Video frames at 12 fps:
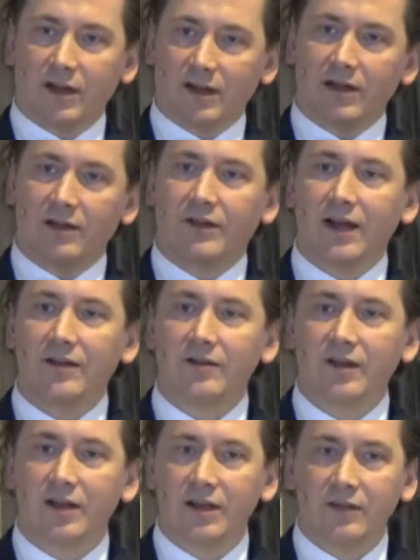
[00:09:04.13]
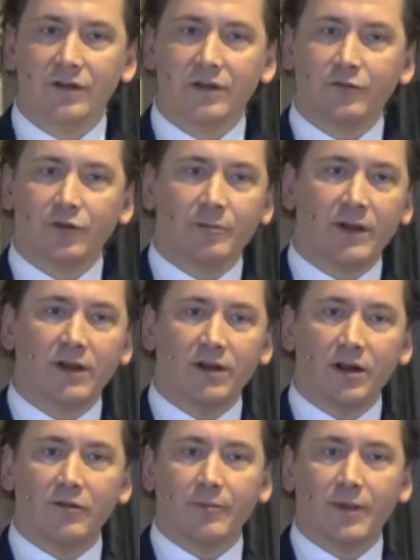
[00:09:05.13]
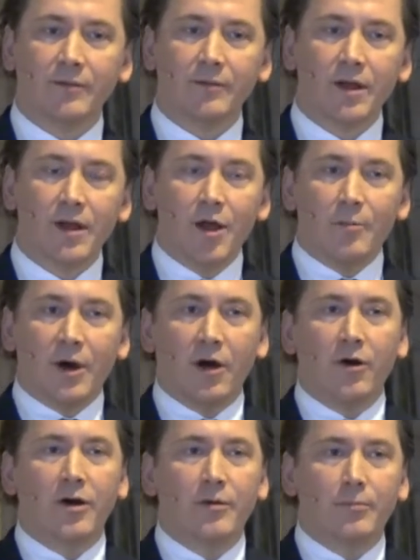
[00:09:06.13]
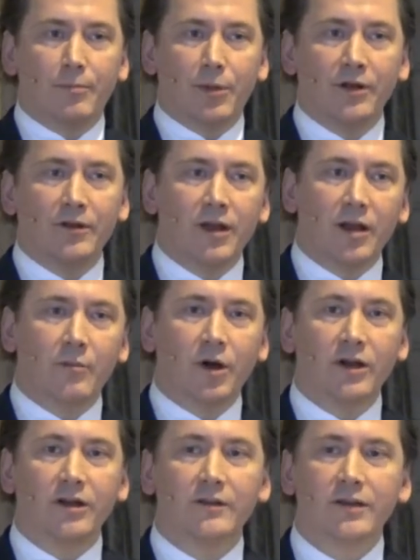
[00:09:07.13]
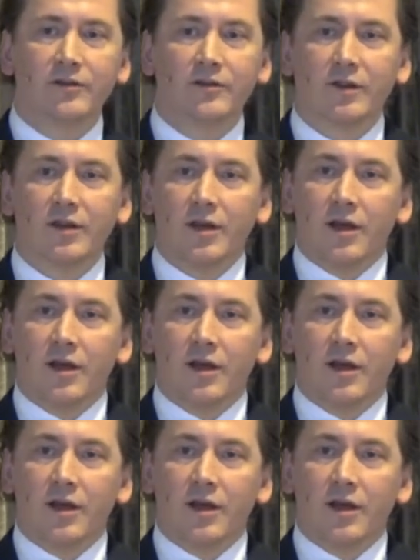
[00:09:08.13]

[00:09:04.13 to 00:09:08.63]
like in Afghanistan, even if we spend a lot of manpower, blood, and money on this.